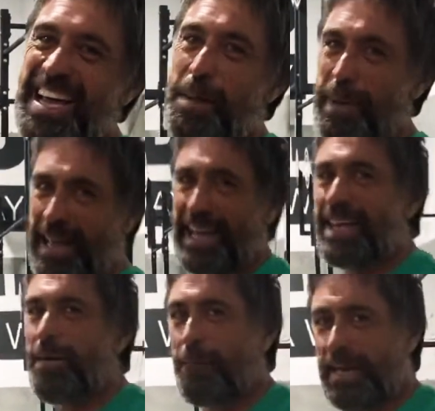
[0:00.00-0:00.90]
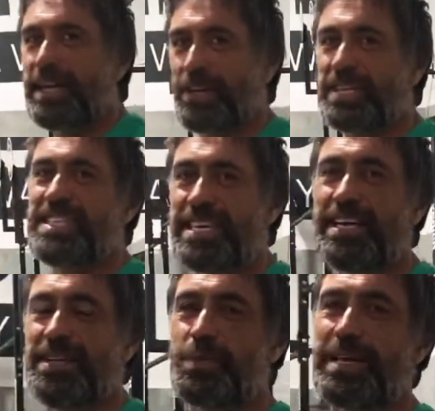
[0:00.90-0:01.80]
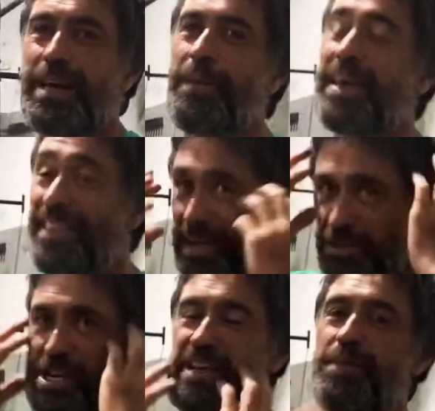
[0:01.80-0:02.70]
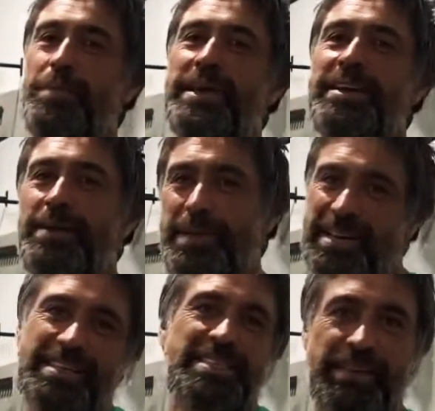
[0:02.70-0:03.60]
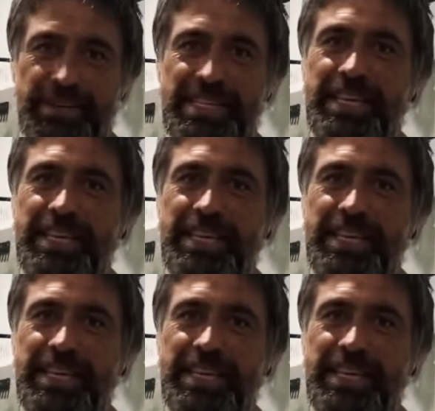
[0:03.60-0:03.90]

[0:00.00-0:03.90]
Planning on being 90 kilos when I come back, and then I'll shave my beard and I'll be like 70.